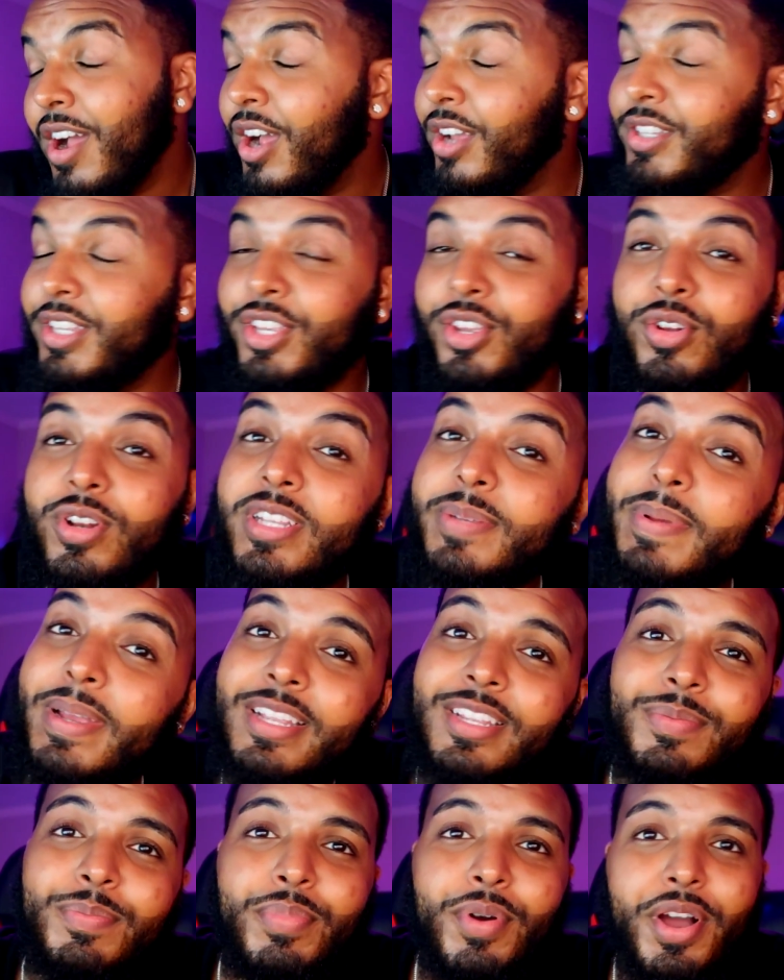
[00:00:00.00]
I was like, yo, this
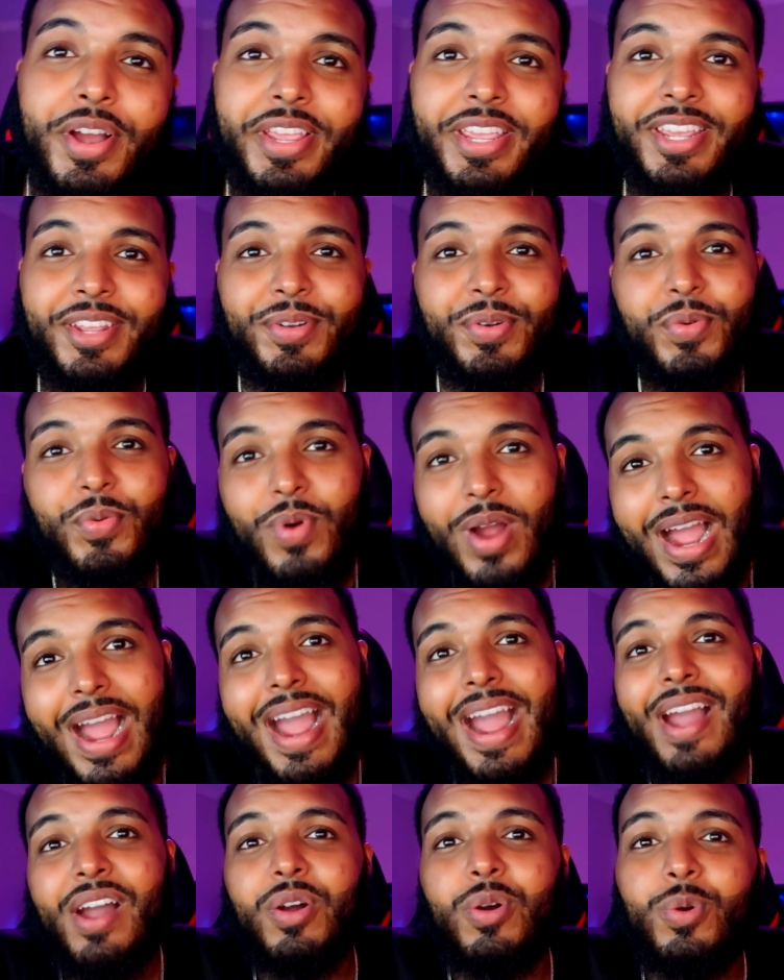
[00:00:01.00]
man's bugging.
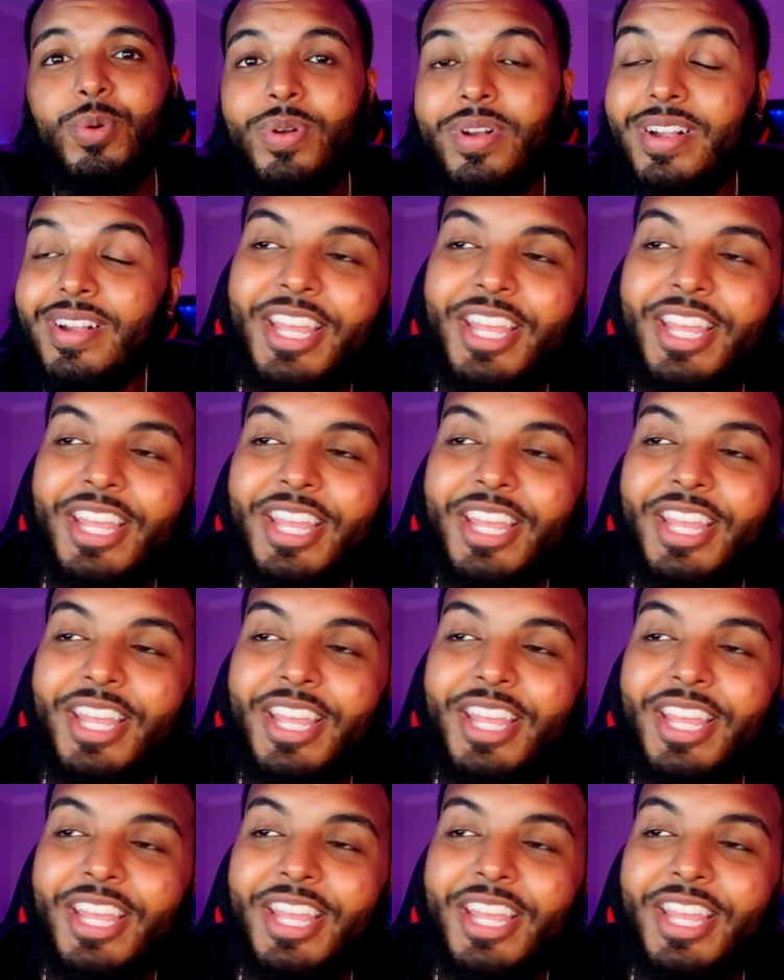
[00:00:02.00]
Wow.